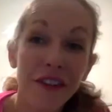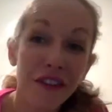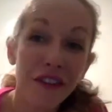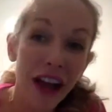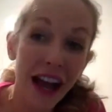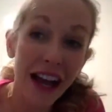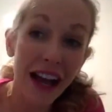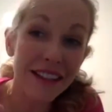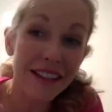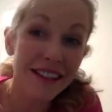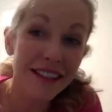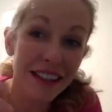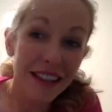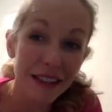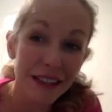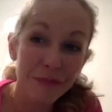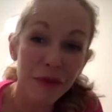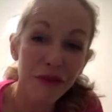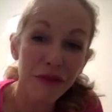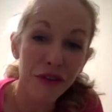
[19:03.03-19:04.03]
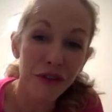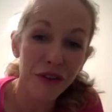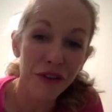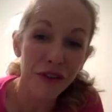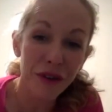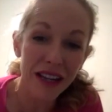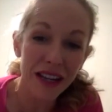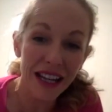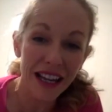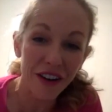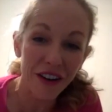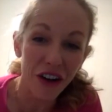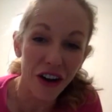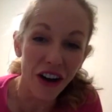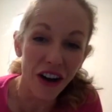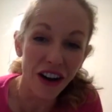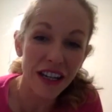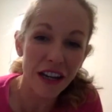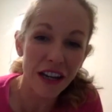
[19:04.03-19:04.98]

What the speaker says: I ask you this before we get on,